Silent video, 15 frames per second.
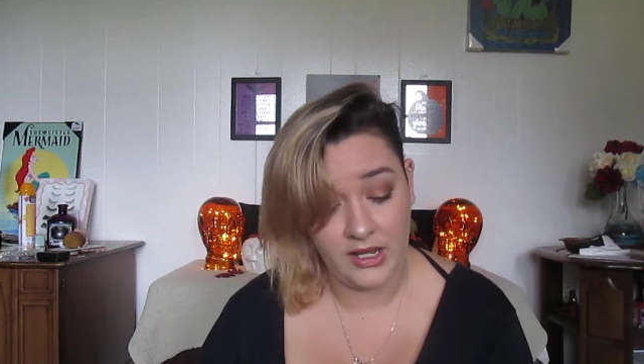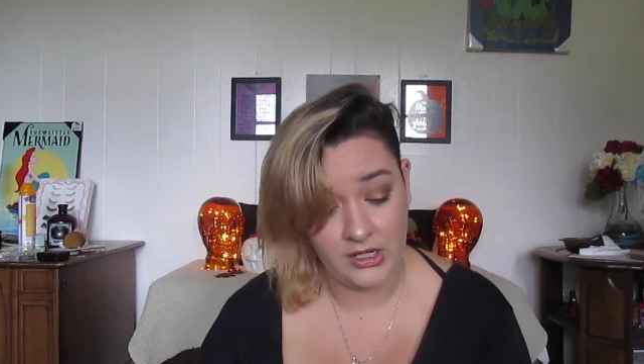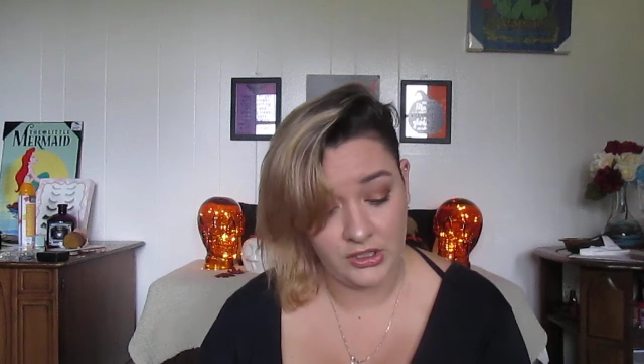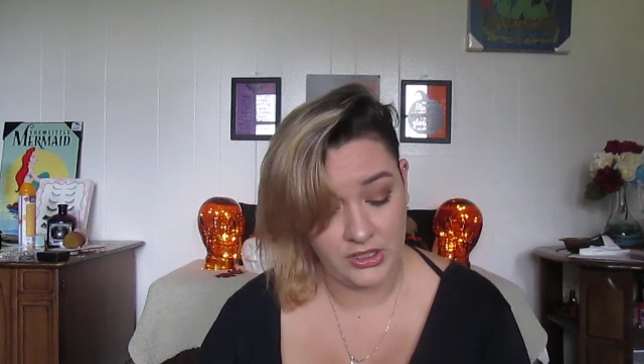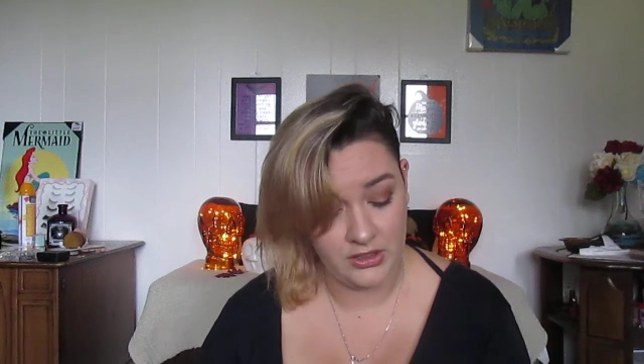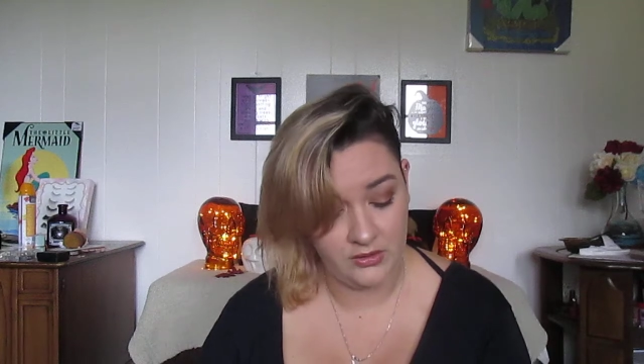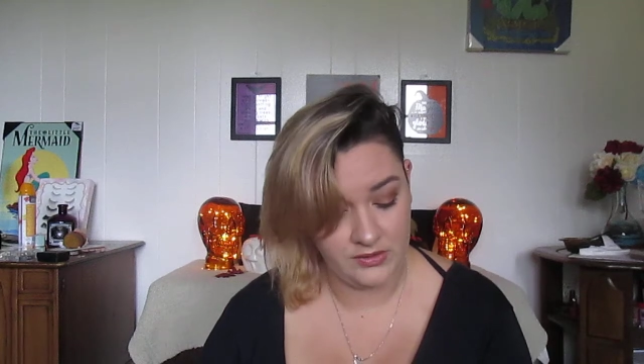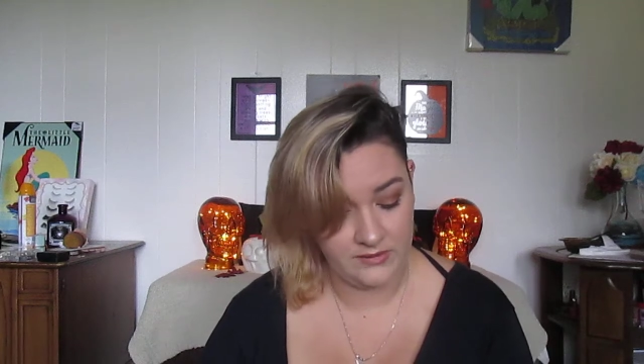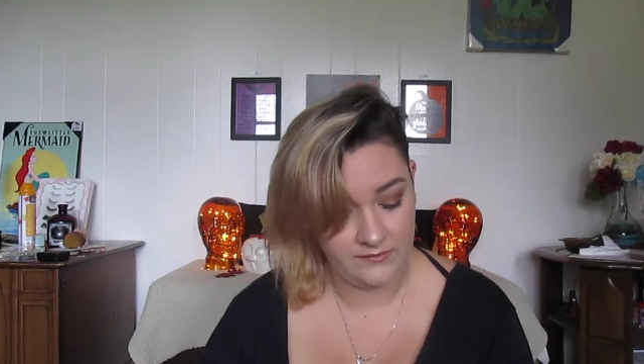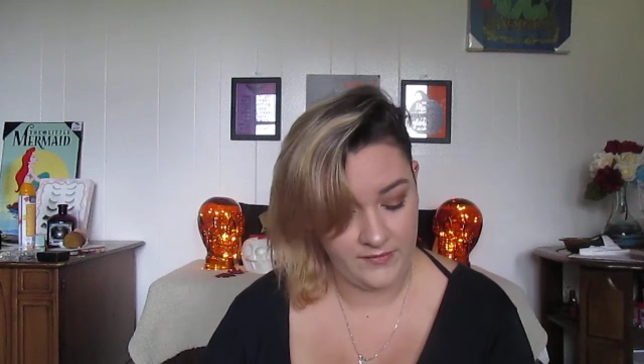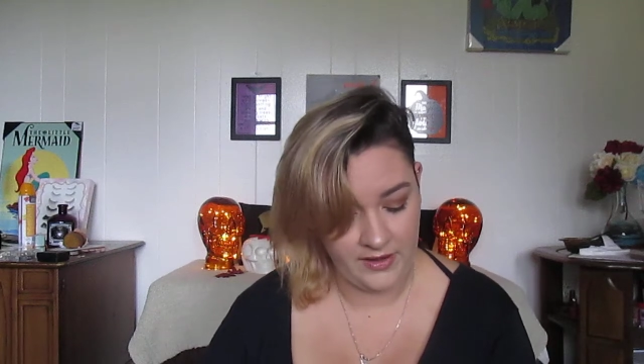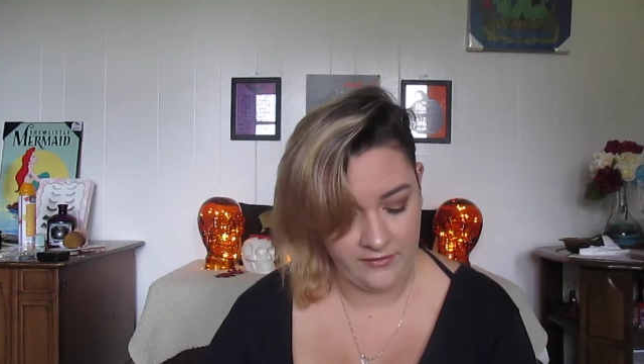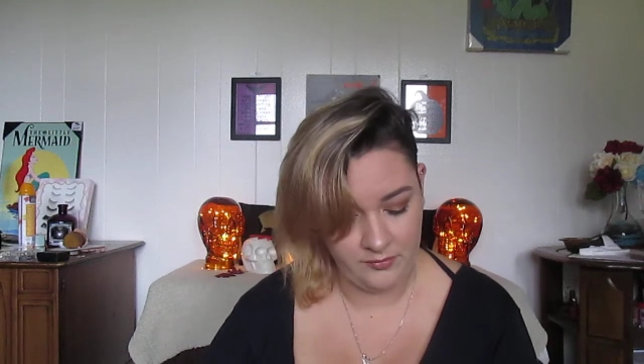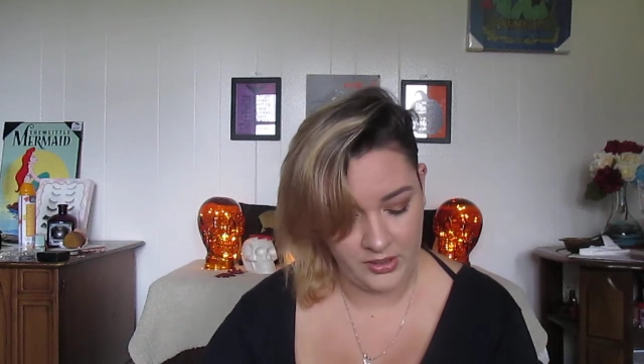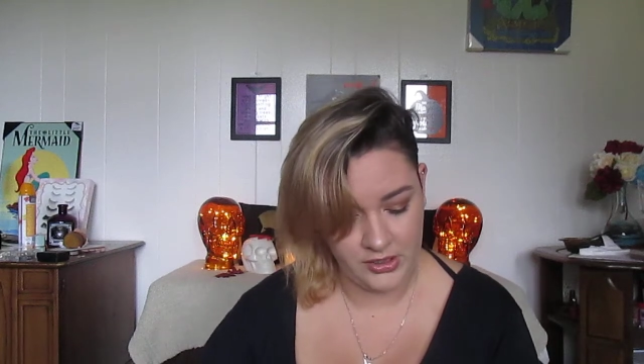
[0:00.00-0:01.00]
eyeshadows and
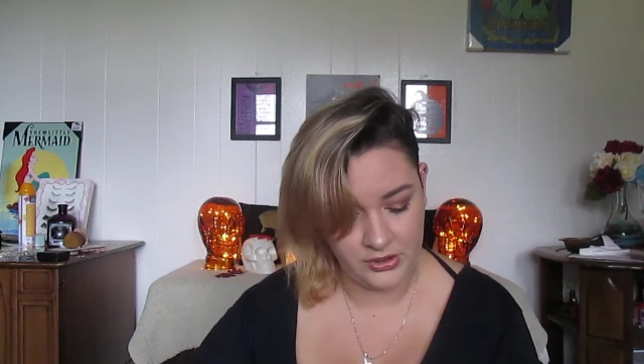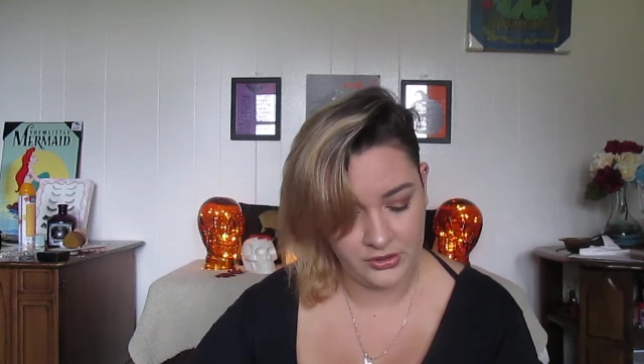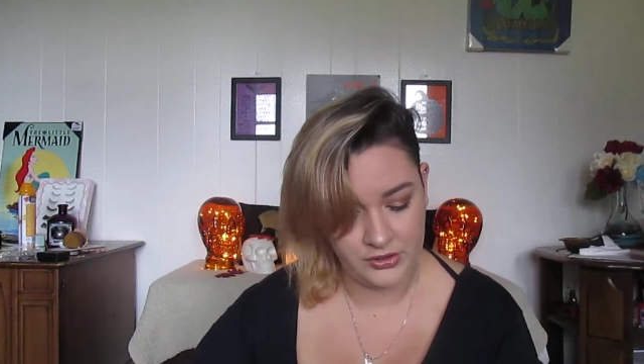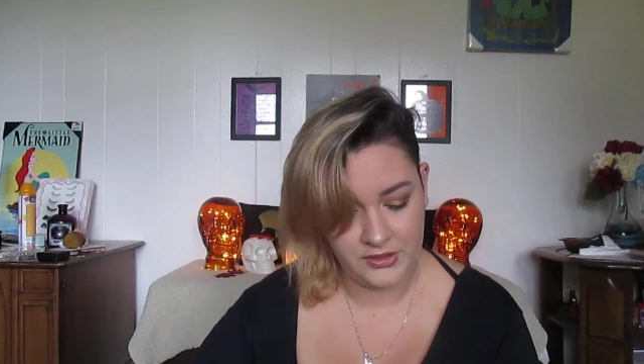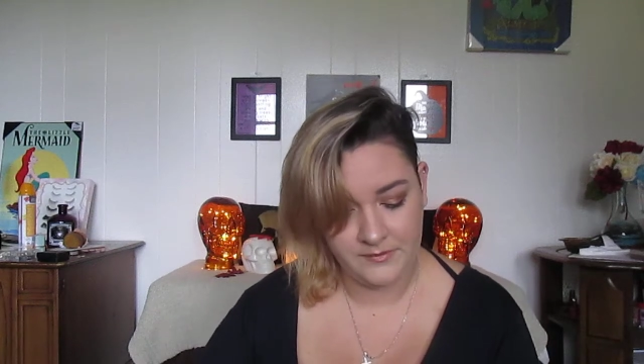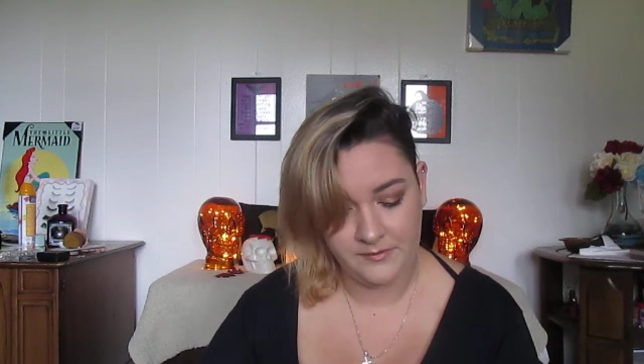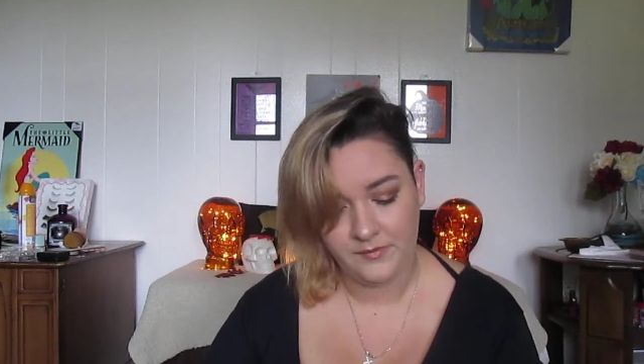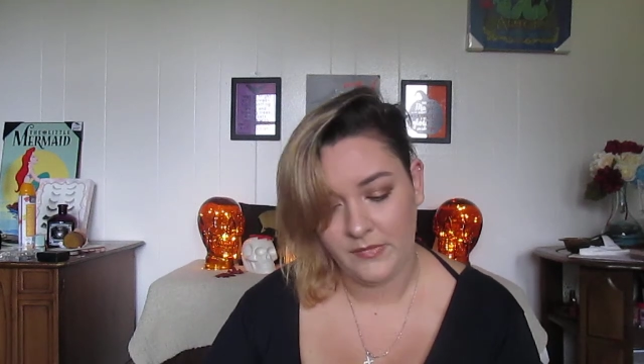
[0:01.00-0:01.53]
5 blushers.